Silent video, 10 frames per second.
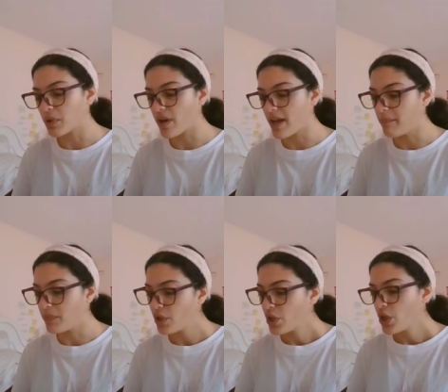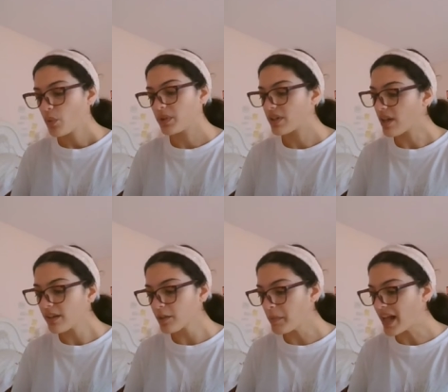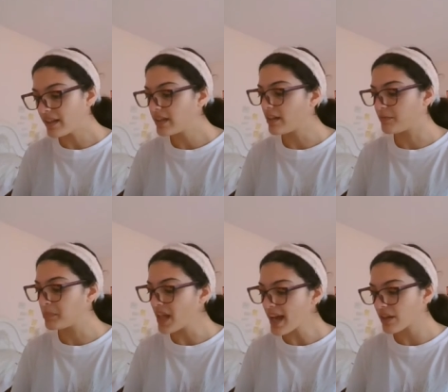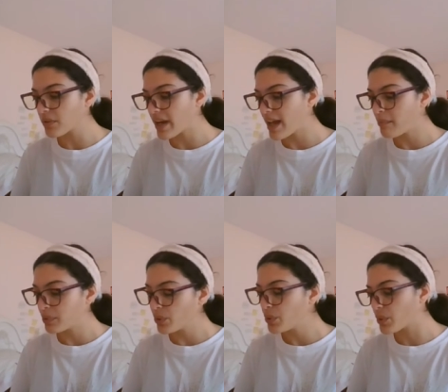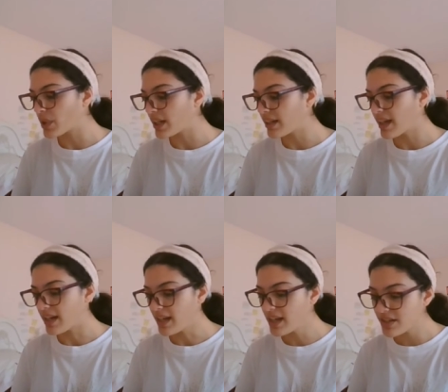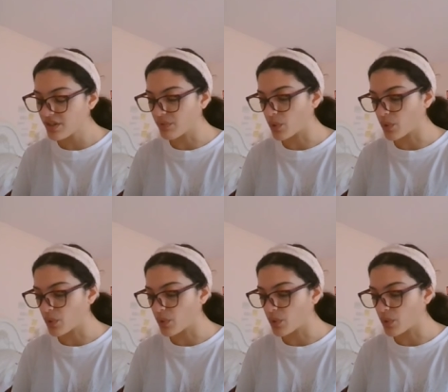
Prime with a color palette of black, gray, blue, green, and a hint of